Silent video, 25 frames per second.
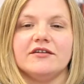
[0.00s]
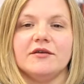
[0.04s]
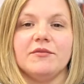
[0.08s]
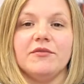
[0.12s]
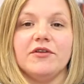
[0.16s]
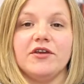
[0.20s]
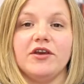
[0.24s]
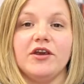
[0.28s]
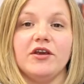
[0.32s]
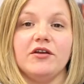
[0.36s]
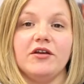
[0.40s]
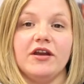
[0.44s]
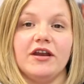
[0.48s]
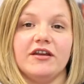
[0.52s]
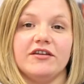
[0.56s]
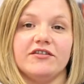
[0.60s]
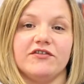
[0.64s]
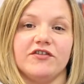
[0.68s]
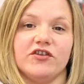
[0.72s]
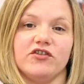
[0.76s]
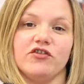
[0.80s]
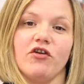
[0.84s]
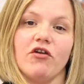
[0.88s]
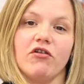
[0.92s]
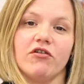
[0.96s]
Some of the
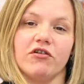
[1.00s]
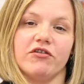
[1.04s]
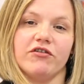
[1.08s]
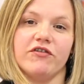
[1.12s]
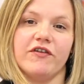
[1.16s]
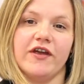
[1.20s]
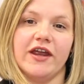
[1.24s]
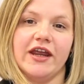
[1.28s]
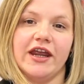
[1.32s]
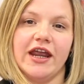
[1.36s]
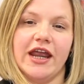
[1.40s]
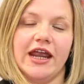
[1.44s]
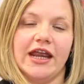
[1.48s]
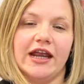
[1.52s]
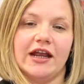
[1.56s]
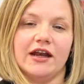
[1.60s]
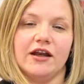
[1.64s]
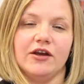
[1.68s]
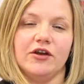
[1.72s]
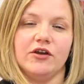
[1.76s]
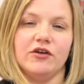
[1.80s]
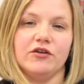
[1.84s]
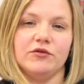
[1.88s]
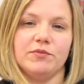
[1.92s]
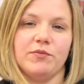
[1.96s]
units for geography
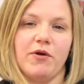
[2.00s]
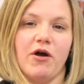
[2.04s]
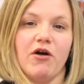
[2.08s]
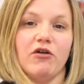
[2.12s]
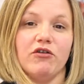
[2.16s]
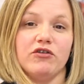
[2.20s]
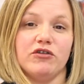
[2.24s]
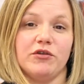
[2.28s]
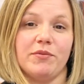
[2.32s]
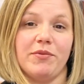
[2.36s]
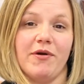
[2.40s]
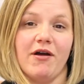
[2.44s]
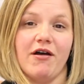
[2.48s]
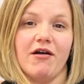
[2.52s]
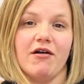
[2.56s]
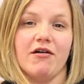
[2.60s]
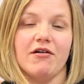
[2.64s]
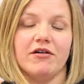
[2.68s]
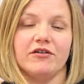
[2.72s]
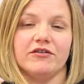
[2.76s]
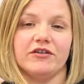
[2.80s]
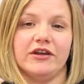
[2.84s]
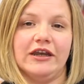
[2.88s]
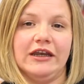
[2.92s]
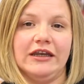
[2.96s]
include Poles
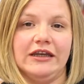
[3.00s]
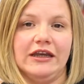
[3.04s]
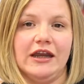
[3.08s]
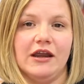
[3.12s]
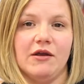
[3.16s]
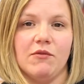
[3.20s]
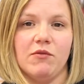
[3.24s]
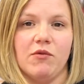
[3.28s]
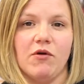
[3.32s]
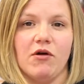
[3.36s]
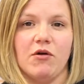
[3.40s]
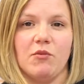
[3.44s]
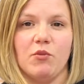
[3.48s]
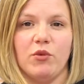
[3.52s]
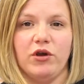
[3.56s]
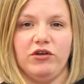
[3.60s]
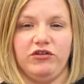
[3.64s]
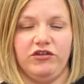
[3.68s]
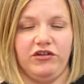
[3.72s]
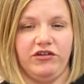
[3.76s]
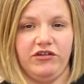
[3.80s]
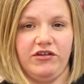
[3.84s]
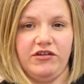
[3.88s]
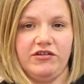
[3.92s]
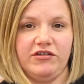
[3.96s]
Apart in year 1,
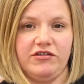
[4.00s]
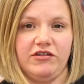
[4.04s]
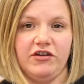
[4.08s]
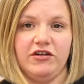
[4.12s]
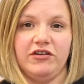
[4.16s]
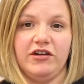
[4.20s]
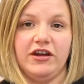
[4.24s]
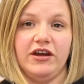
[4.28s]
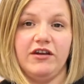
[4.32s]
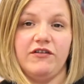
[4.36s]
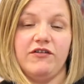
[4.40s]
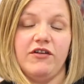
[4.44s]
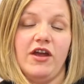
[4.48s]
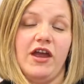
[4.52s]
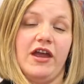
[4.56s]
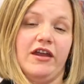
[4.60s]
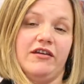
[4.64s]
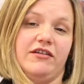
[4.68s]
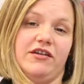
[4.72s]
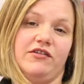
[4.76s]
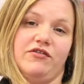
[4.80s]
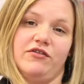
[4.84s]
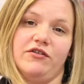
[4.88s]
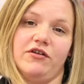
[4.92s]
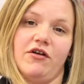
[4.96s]
which is a study of
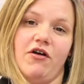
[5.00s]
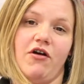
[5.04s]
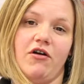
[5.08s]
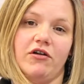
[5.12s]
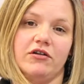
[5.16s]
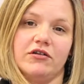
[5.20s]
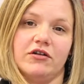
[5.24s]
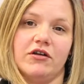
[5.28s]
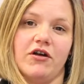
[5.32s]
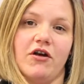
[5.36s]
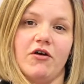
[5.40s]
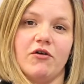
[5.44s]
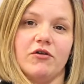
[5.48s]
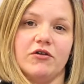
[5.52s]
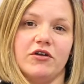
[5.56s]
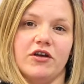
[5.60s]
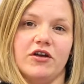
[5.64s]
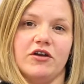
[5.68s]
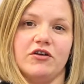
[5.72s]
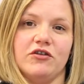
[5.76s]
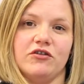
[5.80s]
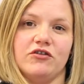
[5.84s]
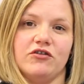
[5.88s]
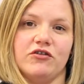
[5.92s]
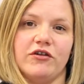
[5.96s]
different hot and cold
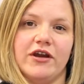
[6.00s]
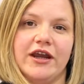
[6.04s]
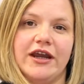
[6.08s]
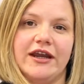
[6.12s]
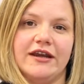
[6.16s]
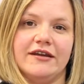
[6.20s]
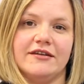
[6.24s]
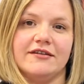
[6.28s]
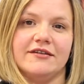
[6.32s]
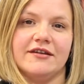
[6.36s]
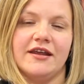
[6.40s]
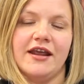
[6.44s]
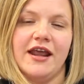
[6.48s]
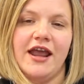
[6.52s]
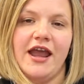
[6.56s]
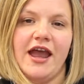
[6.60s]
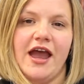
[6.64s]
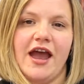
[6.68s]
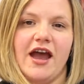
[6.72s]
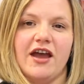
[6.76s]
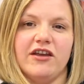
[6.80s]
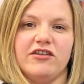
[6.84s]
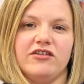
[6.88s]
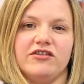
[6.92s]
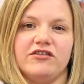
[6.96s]
countries,
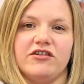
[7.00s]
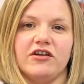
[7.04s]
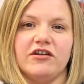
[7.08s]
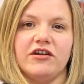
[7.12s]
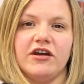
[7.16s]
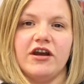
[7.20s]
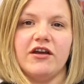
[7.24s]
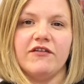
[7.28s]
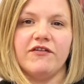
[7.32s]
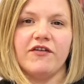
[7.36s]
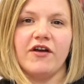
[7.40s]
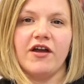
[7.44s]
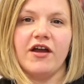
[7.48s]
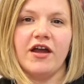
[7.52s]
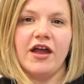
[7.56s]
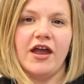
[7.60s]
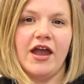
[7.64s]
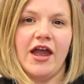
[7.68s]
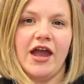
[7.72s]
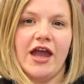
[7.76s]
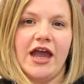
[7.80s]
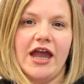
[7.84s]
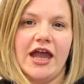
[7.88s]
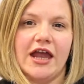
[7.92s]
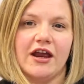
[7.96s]
a study of a
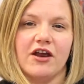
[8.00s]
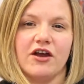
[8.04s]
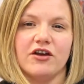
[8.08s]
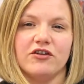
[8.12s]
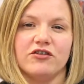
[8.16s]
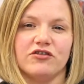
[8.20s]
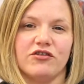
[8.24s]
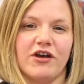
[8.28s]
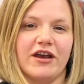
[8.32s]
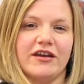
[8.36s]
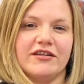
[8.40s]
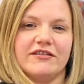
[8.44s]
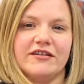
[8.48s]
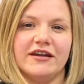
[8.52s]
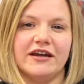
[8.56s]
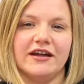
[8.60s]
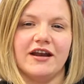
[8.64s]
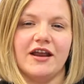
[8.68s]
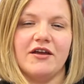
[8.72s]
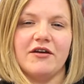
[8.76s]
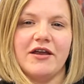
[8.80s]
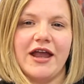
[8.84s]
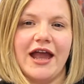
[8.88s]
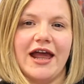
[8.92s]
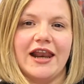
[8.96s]
contrasting
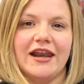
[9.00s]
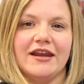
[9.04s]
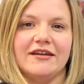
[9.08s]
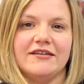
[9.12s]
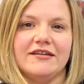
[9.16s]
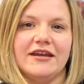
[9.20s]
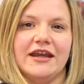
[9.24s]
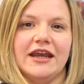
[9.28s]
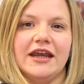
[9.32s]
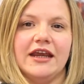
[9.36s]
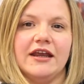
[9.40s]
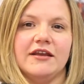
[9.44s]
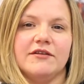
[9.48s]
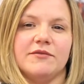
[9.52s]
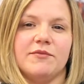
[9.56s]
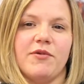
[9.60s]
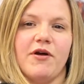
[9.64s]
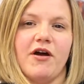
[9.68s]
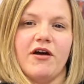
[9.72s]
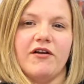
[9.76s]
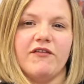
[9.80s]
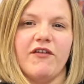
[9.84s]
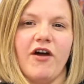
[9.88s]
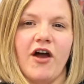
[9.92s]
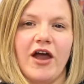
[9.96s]
locality as
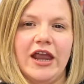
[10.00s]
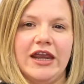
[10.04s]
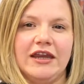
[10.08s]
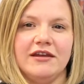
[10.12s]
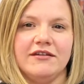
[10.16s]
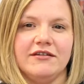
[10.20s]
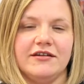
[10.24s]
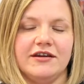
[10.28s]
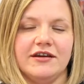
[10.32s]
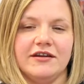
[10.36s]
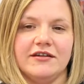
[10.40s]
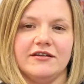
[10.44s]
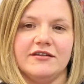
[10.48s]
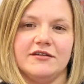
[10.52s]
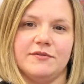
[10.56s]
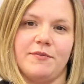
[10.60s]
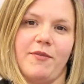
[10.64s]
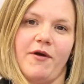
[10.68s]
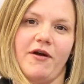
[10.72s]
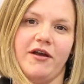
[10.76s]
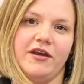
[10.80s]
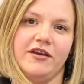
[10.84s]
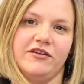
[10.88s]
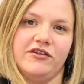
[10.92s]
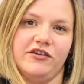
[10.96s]
part of our Indian
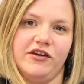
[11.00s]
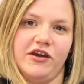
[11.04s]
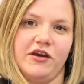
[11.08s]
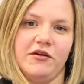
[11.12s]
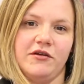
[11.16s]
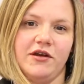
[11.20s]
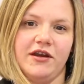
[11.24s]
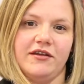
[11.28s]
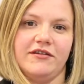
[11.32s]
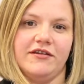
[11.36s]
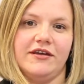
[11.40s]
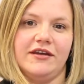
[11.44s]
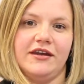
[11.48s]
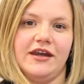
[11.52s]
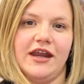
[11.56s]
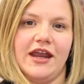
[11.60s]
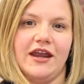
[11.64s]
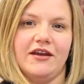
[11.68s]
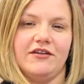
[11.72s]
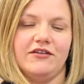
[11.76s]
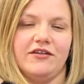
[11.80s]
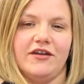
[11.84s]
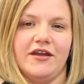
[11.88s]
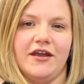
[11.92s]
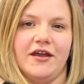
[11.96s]
Spice unit in
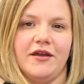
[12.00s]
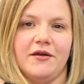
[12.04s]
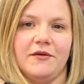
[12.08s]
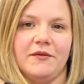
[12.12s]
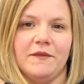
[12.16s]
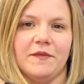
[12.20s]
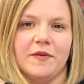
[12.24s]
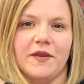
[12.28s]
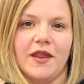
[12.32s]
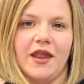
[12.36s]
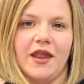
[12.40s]
year 2.